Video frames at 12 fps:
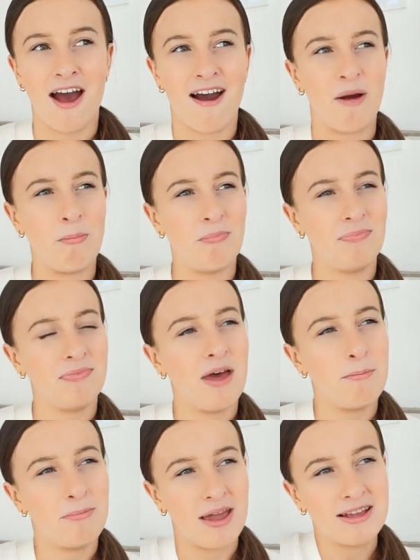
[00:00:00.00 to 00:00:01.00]
Um,
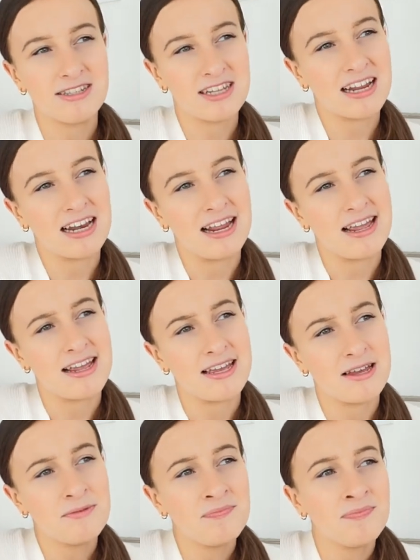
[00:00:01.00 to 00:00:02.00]

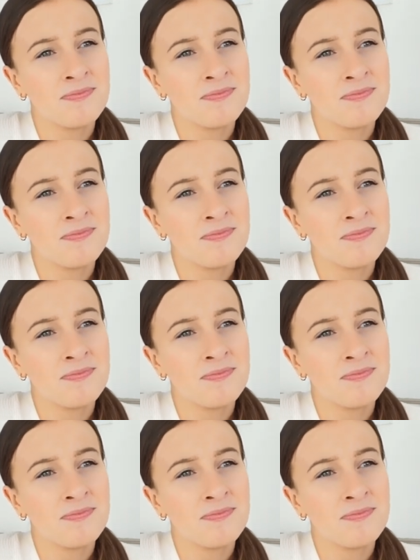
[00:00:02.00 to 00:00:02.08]
basically